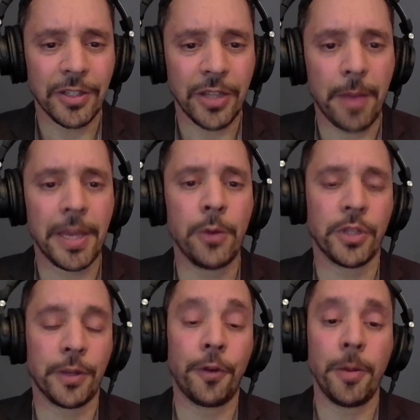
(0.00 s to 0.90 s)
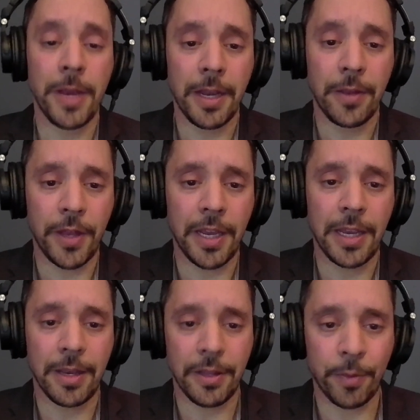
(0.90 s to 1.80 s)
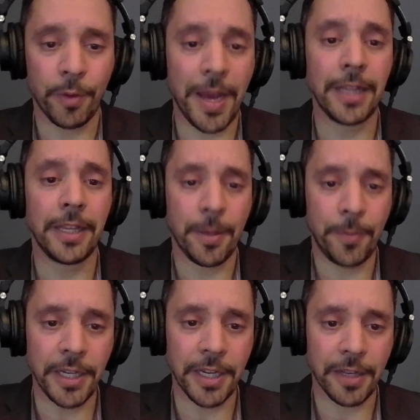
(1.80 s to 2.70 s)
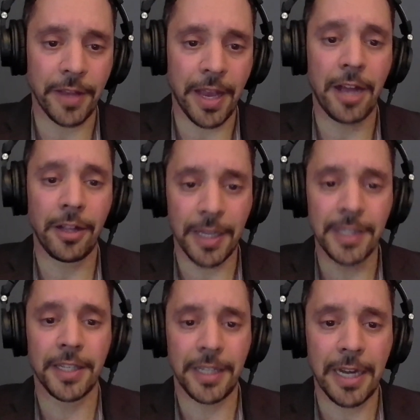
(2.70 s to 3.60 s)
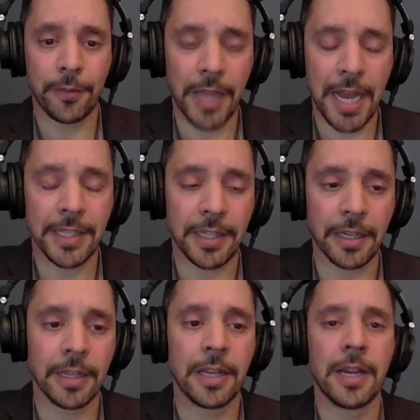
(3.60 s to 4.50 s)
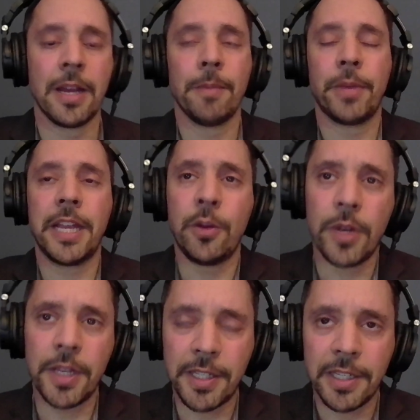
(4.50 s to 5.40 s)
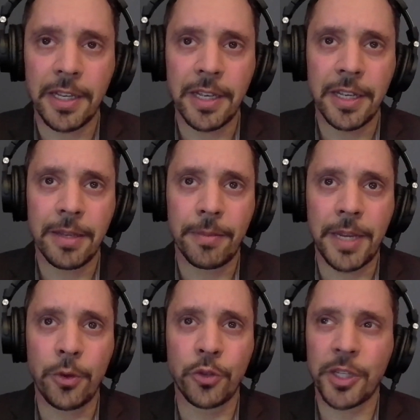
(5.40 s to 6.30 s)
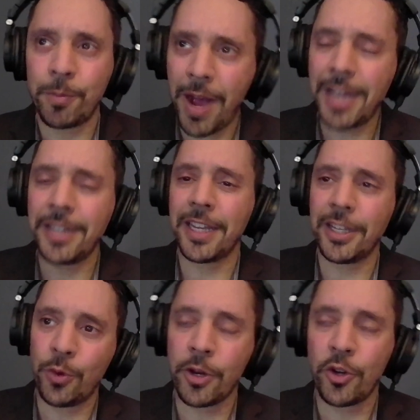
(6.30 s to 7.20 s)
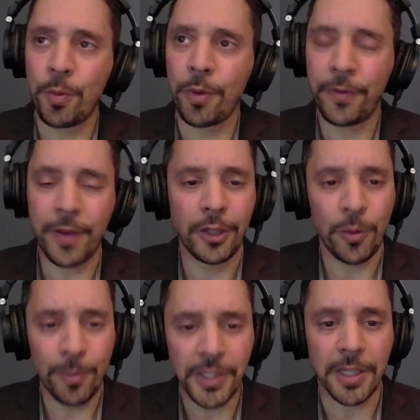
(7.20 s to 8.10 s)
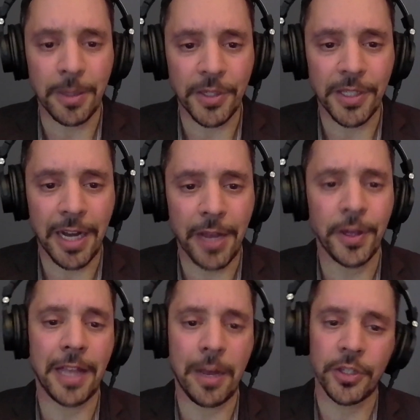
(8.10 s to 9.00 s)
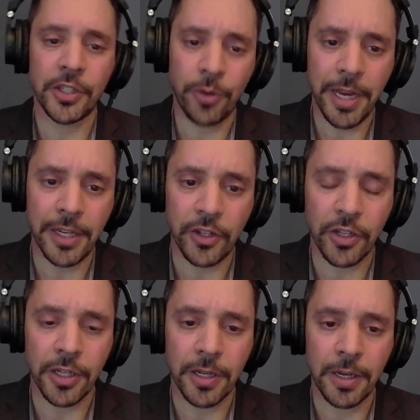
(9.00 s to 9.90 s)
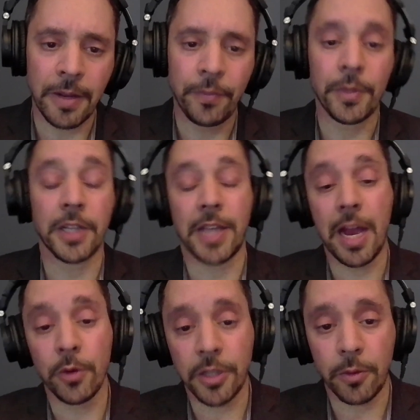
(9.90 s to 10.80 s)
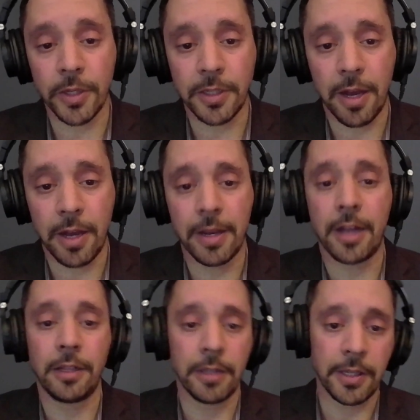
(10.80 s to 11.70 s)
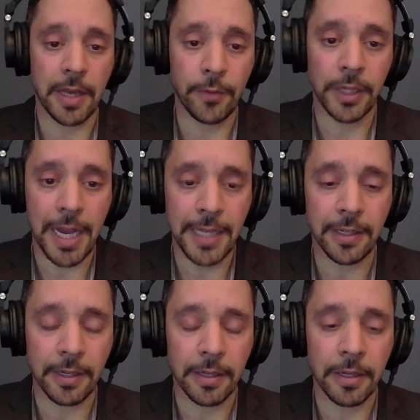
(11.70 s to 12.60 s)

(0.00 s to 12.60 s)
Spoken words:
I mean, he was affirming the prevailing opinion that hell is indeed everlasting, but he was responding to a group of fellow Muslims, and I thought that was strange, because I was always taught hell is everlasting.